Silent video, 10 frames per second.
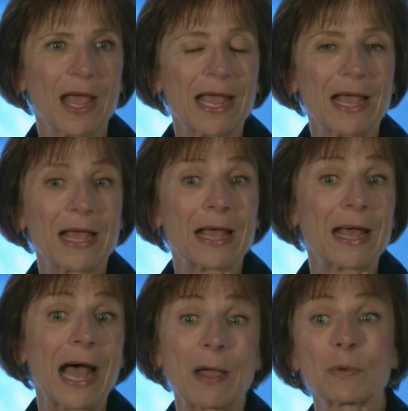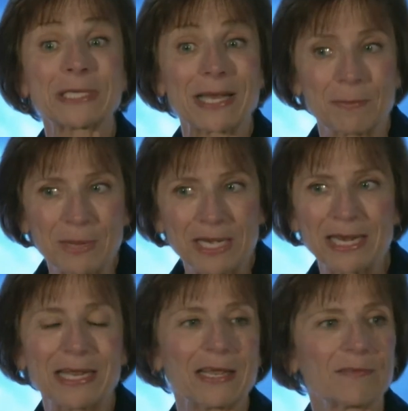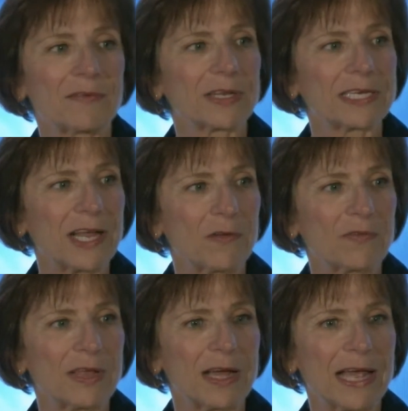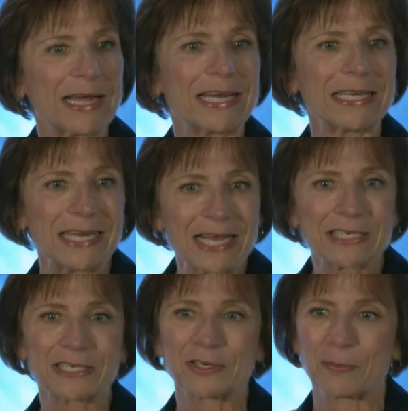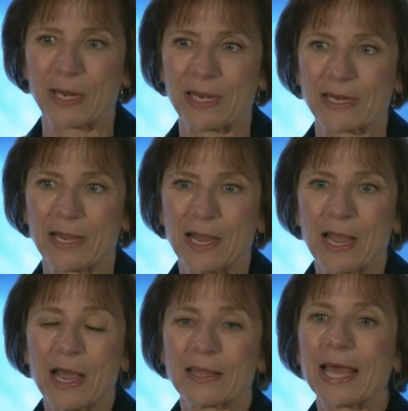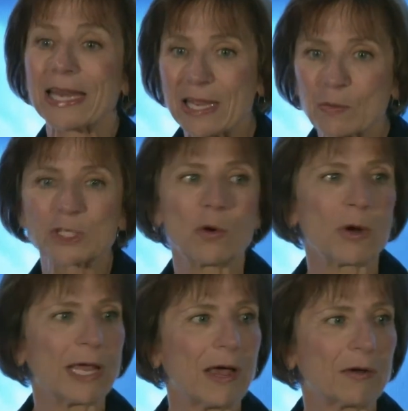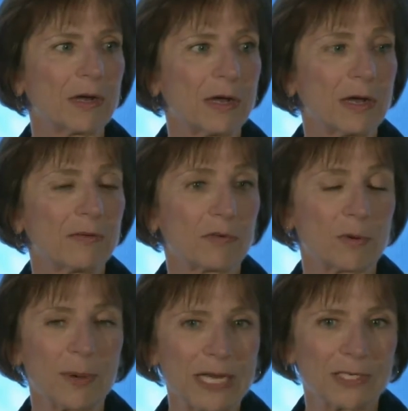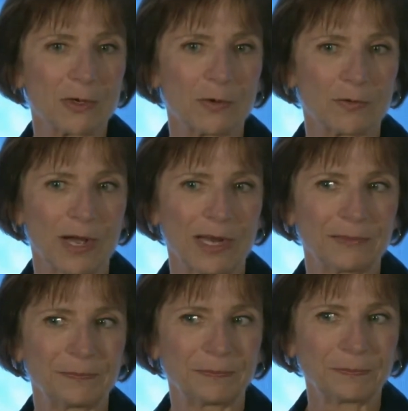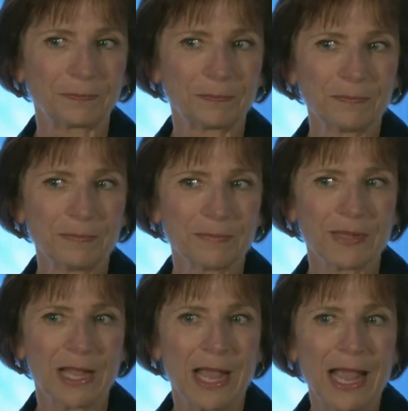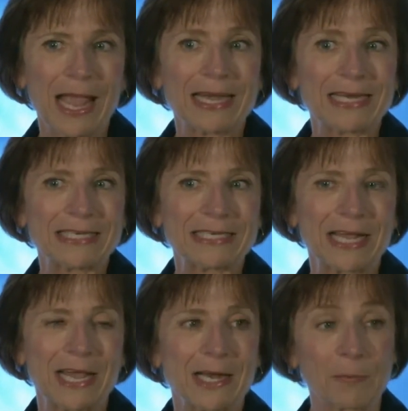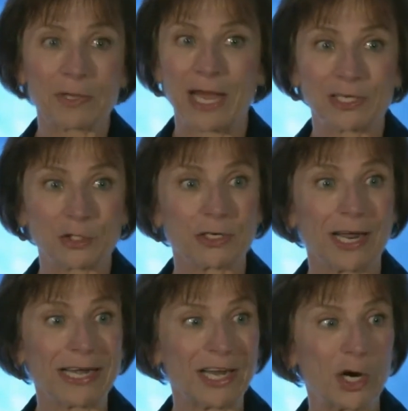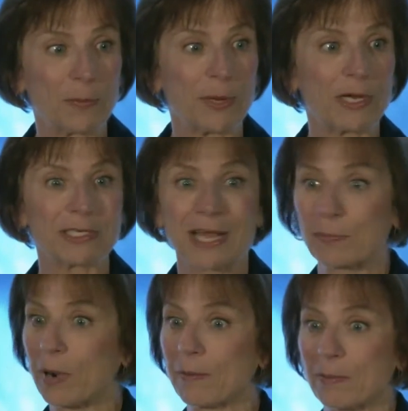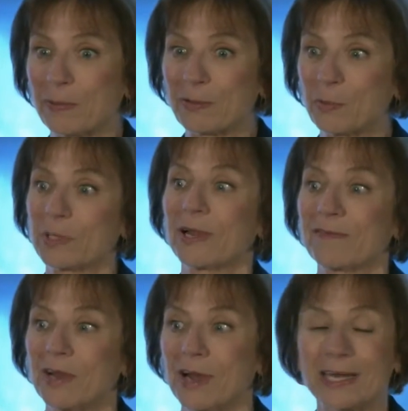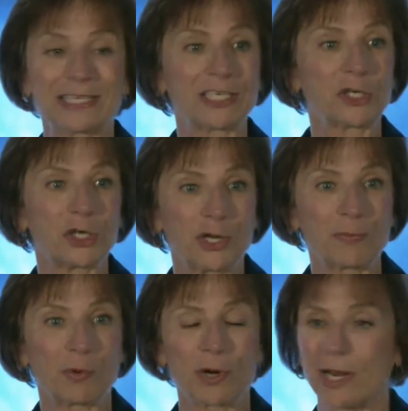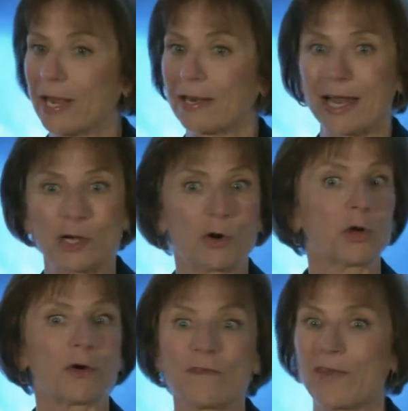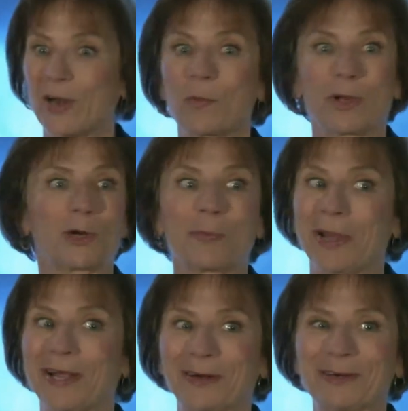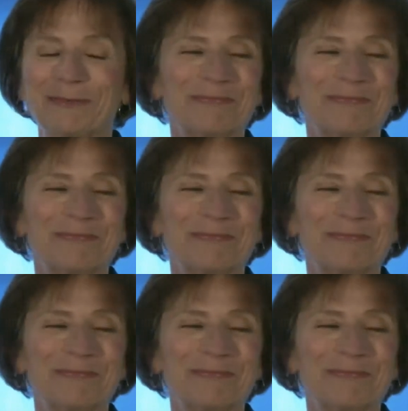I was at a meeting in Philadelphia, and he texted me that he was going out for a bicycle ride. And he said, "I'm glad you're not here because I probably wouldn't have gone. It's a chilly morning, and I know you're a fair weather biker."